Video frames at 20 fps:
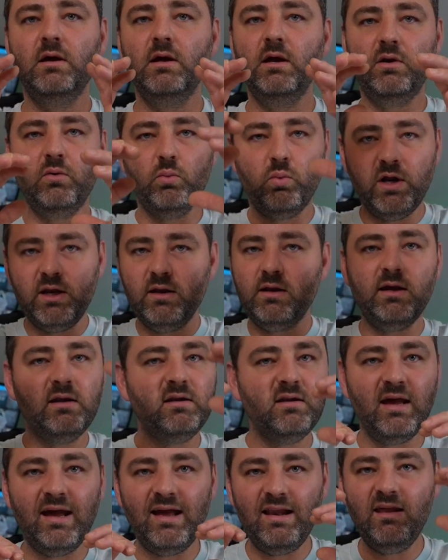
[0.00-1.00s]
it
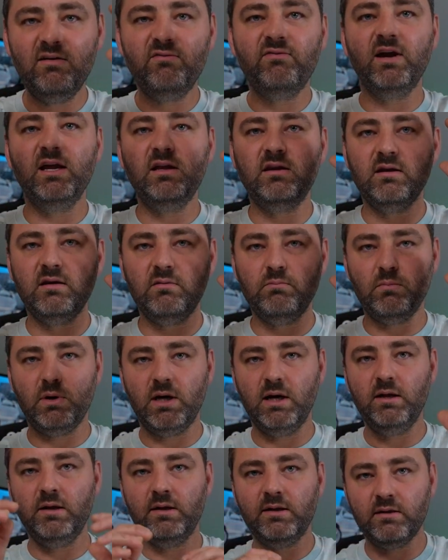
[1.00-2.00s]
elevated
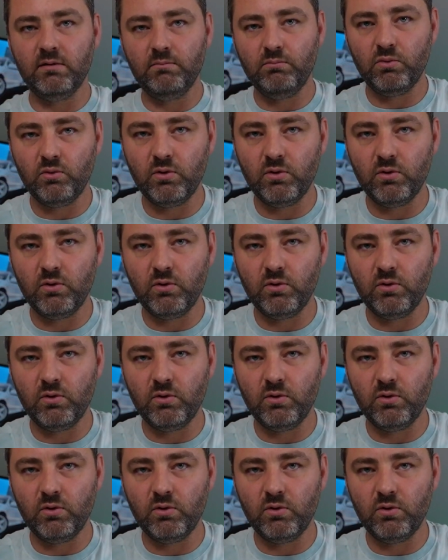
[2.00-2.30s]
my sim